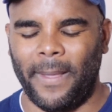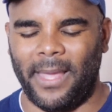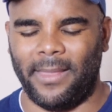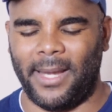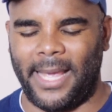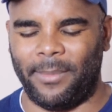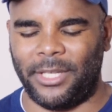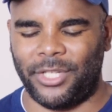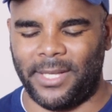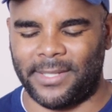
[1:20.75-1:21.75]
In the name
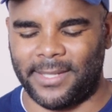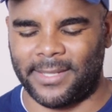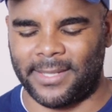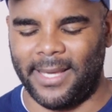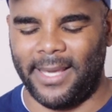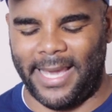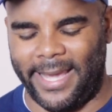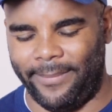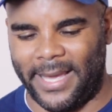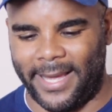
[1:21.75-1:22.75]
of Jesus,
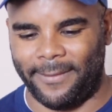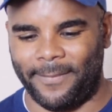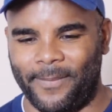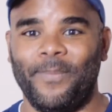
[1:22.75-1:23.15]
amen.